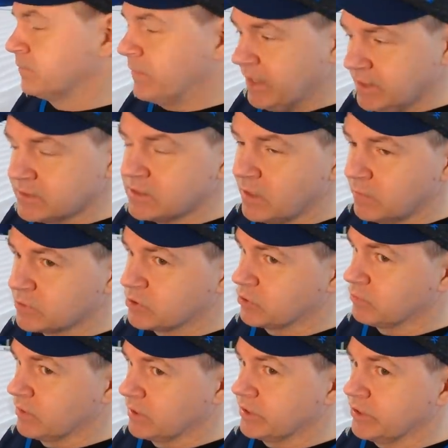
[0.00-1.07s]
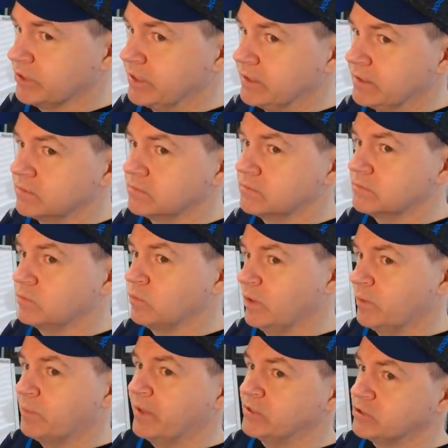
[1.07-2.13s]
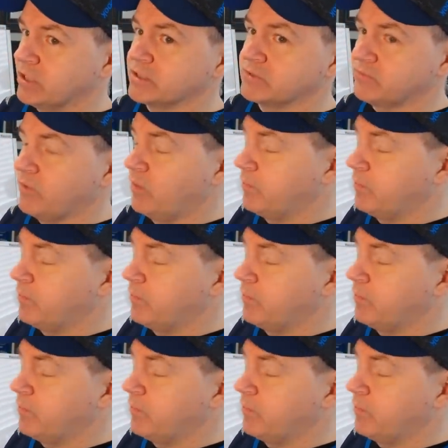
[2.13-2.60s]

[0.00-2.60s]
his numbers are really good. The Winnipeg Jets fall